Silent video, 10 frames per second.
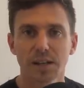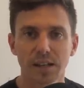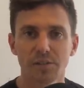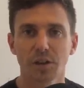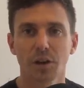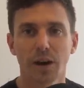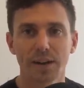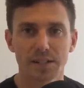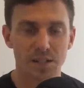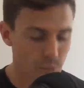give you
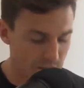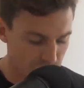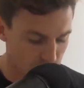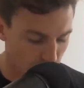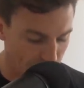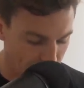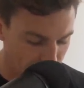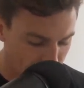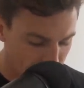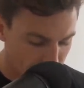guidance as well as training.
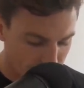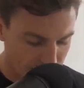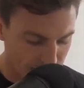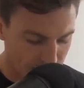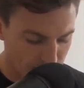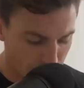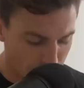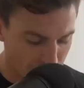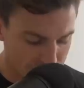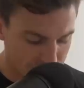
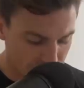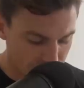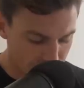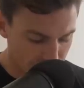But